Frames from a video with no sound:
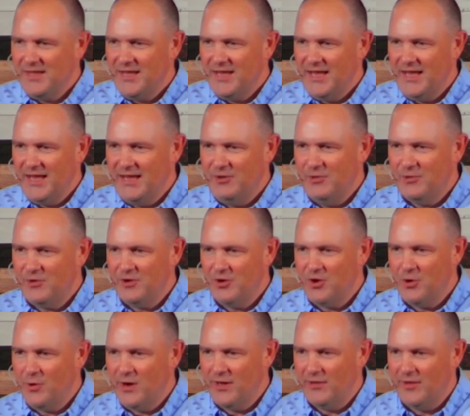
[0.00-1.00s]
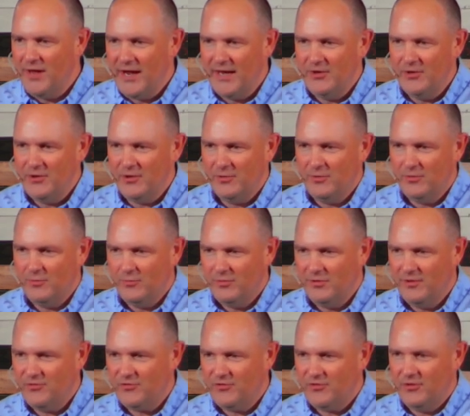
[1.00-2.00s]
And you can go online, you can
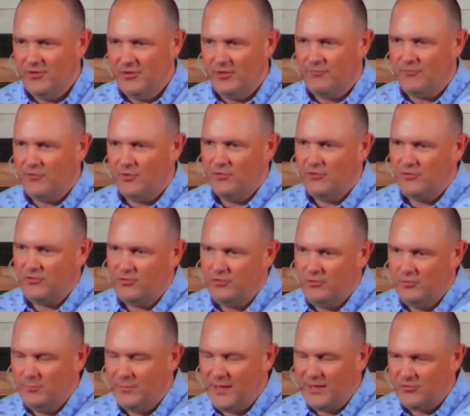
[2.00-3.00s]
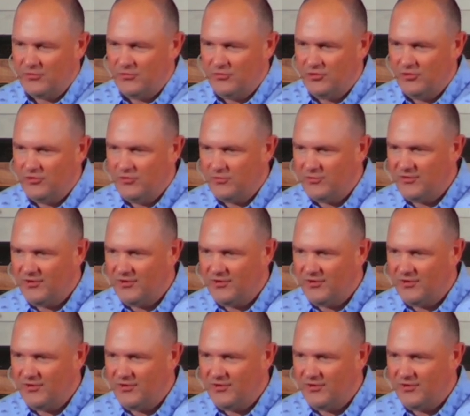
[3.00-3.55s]
listen to the first two messages.